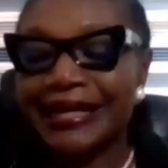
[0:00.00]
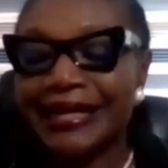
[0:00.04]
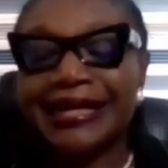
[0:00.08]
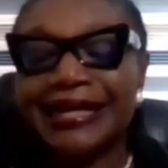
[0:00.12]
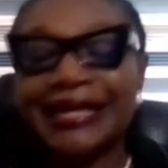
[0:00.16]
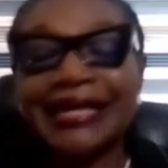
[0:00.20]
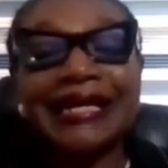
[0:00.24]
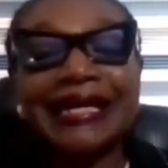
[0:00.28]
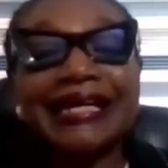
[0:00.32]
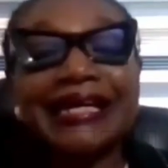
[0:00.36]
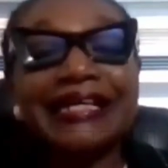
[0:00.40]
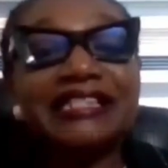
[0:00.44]

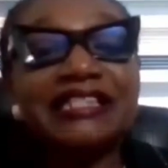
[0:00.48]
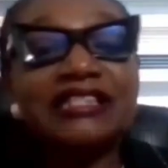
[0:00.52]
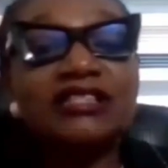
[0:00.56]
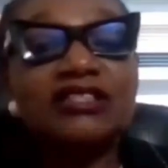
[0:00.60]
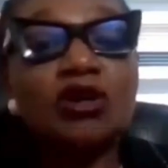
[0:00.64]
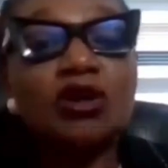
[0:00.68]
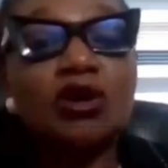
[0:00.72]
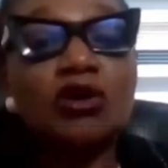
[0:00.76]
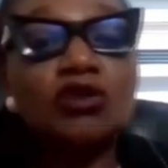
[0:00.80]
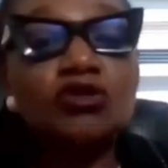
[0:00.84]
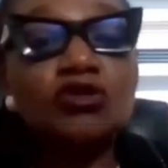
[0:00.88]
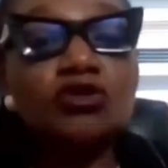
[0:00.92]
It
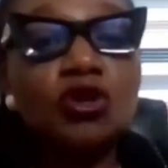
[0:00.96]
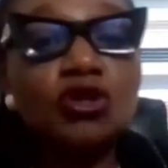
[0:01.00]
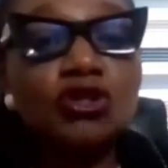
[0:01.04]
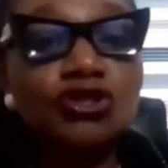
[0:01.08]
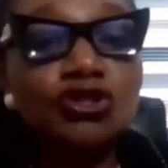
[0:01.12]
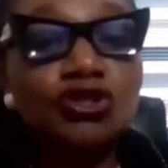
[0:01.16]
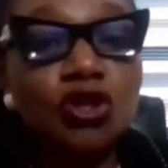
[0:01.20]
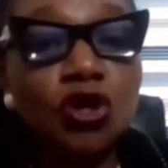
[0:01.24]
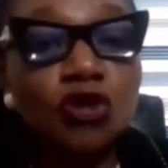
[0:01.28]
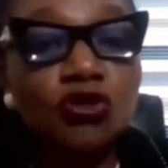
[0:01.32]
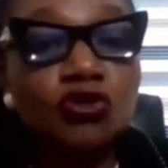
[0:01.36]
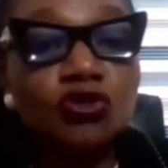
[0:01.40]
also
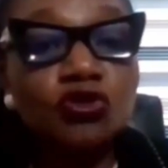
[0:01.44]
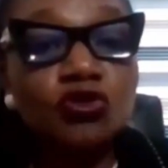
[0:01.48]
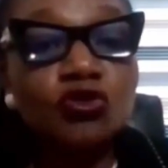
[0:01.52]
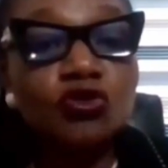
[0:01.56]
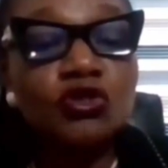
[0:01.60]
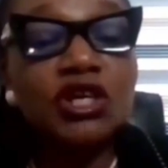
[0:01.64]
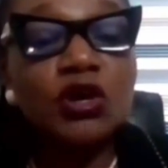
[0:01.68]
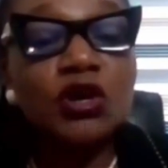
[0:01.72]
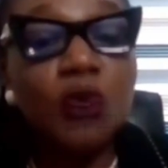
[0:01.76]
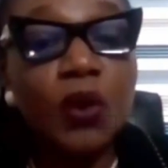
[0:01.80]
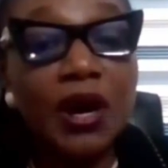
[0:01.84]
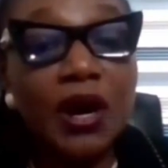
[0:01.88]
shows you,
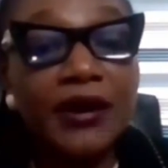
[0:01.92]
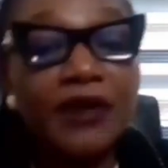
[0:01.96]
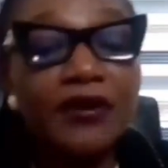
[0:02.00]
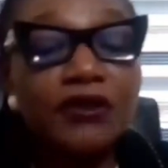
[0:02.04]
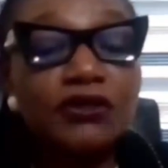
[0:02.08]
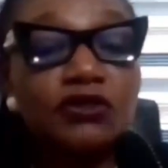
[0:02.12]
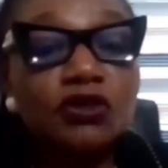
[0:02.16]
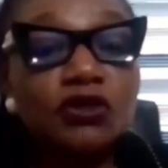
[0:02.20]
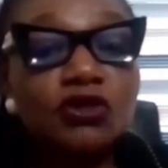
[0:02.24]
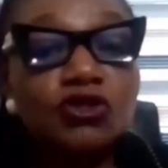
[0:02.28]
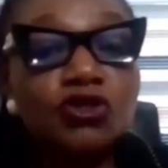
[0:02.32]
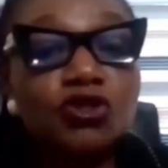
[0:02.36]
the query
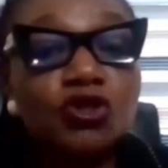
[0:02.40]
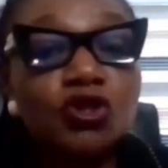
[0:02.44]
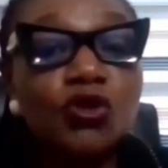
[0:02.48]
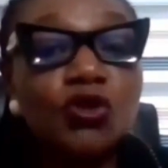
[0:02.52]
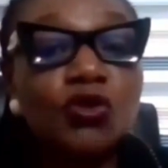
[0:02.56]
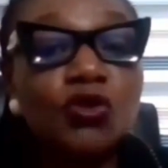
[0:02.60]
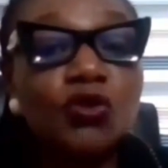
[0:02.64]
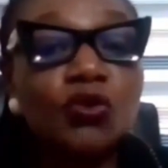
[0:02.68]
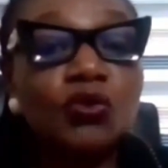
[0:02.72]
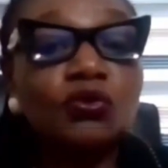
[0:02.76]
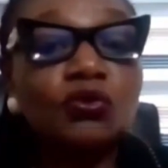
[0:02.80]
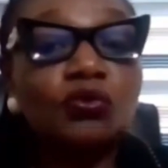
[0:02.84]
also
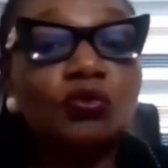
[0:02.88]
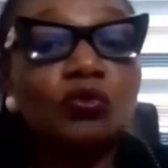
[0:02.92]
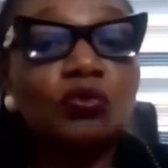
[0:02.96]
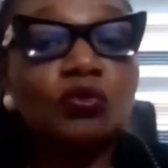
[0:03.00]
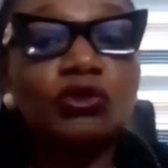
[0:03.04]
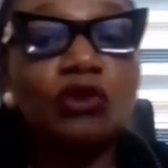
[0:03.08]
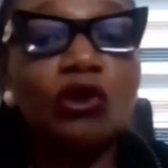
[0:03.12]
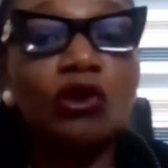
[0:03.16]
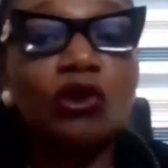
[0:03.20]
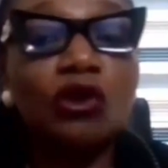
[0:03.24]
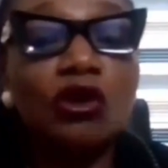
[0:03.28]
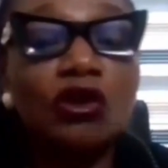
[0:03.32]

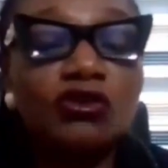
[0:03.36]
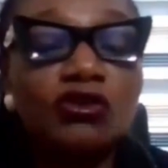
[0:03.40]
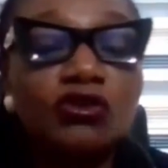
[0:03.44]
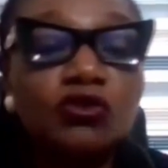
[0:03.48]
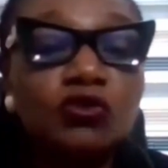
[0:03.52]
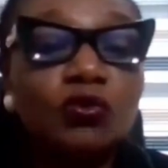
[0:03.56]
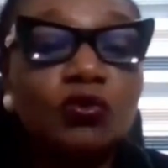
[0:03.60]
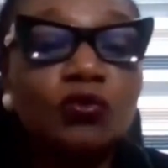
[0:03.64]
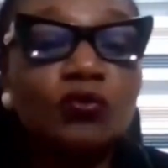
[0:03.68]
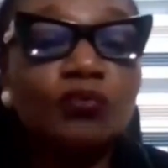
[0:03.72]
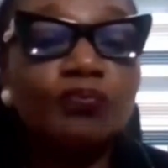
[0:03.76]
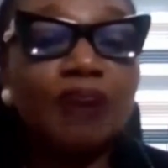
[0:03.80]
shows you
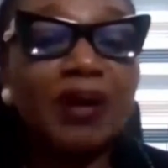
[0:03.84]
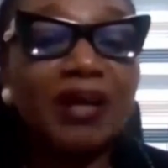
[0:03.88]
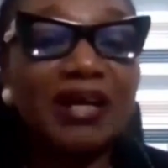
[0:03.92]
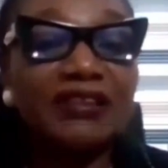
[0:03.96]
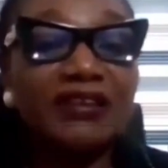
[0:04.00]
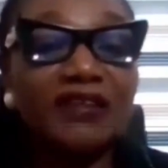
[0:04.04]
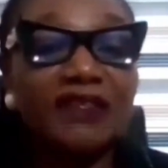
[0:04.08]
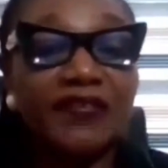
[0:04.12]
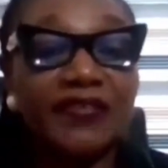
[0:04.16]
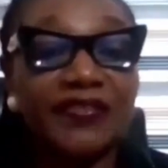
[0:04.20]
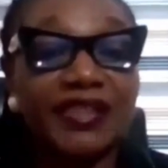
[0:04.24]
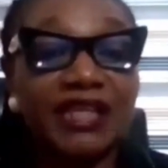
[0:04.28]
part of the
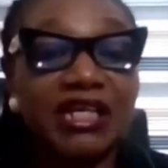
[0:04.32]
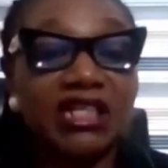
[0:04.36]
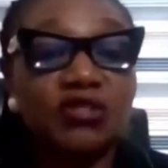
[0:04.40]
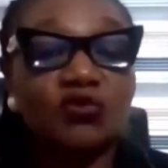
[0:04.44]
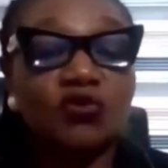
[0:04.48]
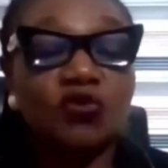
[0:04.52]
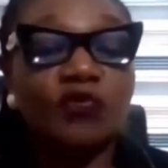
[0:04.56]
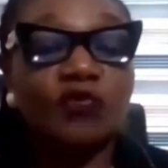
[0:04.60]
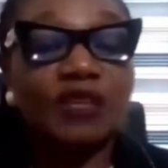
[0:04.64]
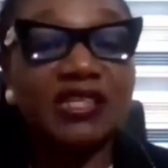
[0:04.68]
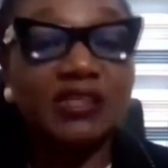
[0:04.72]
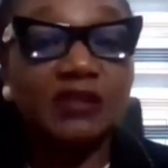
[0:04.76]
things we've
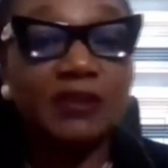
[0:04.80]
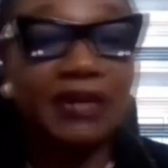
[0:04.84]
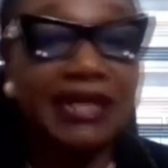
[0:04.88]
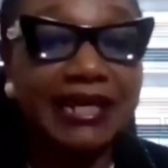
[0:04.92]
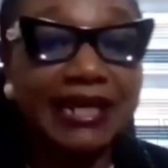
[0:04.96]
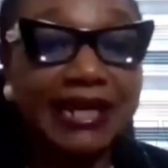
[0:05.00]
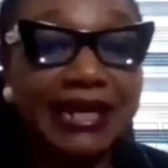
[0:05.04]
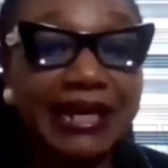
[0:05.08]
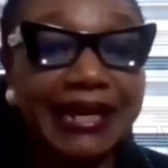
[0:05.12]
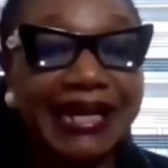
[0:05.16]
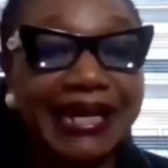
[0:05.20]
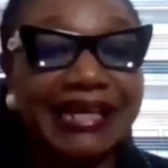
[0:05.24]
been speaking
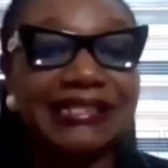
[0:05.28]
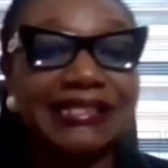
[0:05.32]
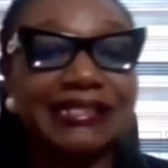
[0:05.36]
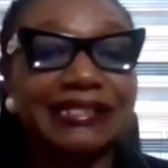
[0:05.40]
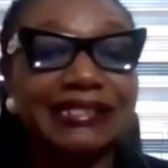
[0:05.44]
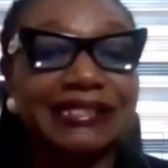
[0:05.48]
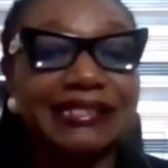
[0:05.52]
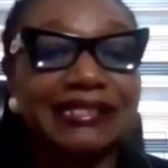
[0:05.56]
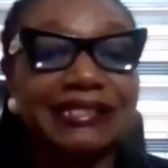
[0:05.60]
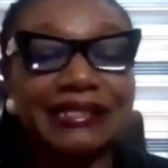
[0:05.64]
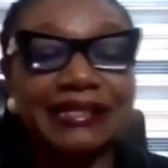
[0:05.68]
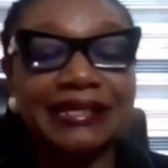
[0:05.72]
against.
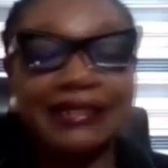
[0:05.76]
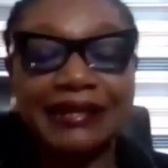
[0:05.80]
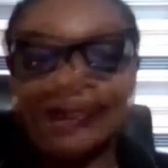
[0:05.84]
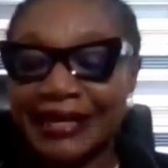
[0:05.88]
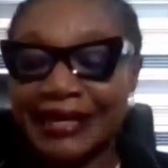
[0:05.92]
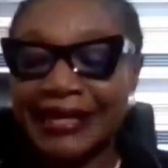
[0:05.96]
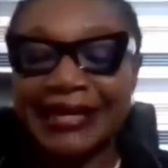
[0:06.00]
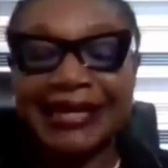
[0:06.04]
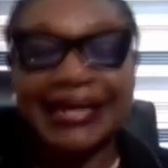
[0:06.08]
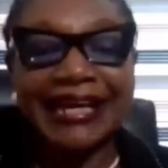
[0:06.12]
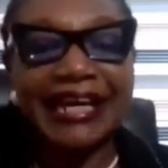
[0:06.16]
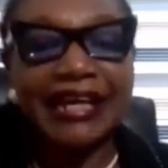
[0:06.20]

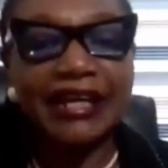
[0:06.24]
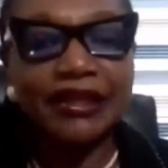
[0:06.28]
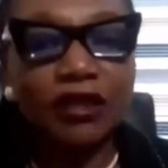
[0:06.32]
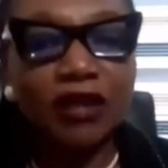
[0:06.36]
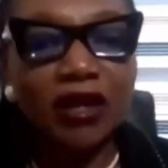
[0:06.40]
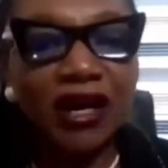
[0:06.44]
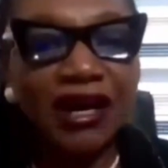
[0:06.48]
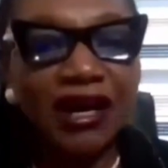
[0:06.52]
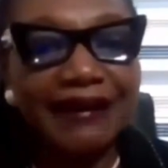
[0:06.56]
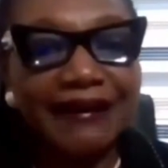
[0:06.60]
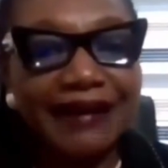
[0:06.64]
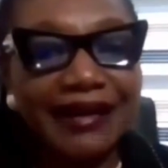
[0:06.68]

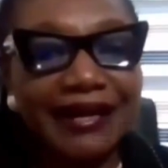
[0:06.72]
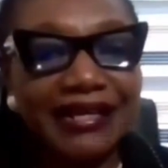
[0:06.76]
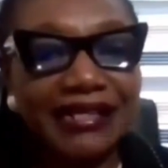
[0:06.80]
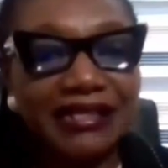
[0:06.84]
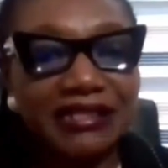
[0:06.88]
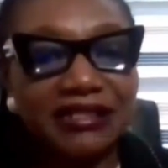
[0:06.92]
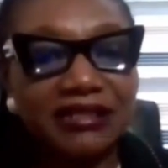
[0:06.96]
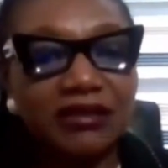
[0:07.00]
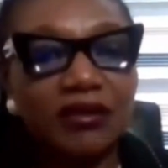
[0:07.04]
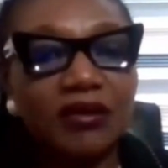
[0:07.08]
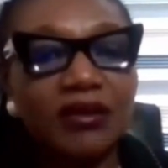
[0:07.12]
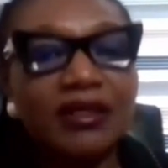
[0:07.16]
Intolerance
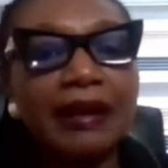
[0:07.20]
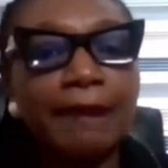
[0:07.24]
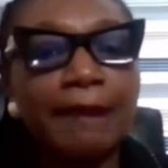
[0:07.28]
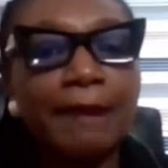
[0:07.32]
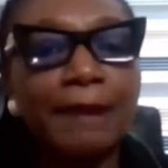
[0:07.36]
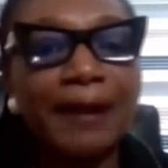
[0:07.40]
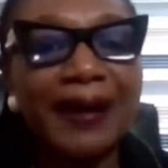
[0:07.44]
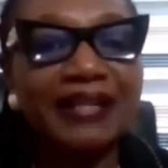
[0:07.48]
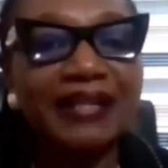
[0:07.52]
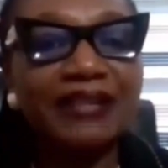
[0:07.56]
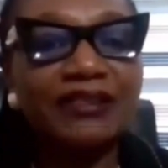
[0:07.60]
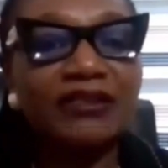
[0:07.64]
on the
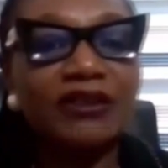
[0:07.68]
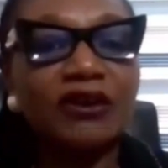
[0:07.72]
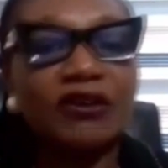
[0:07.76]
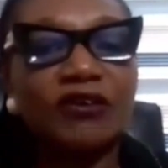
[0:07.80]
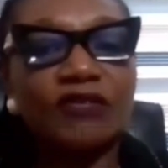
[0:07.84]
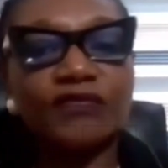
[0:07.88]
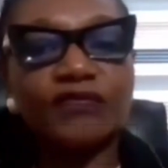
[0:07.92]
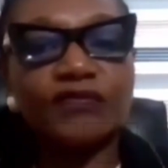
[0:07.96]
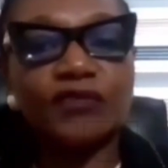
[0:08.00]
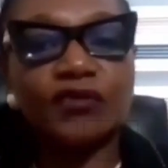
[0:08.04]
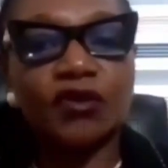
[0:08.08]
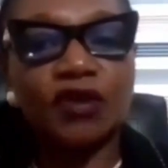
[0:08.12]
part of
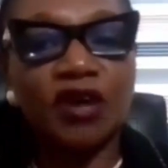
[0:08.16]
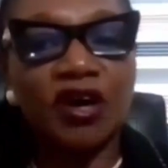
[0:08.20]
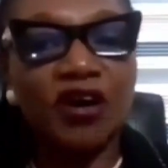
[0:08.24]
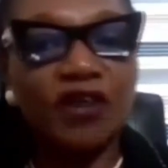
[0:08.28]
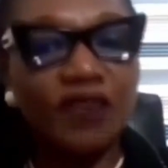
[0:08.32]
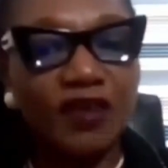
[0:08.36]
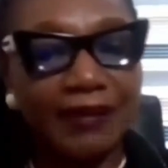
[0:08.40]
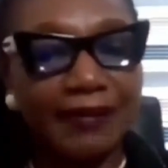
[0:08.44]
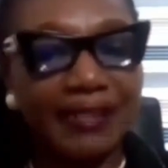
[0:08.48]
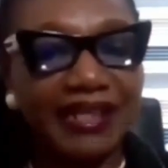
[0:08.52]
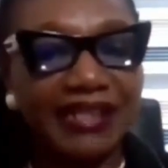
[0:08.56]
government,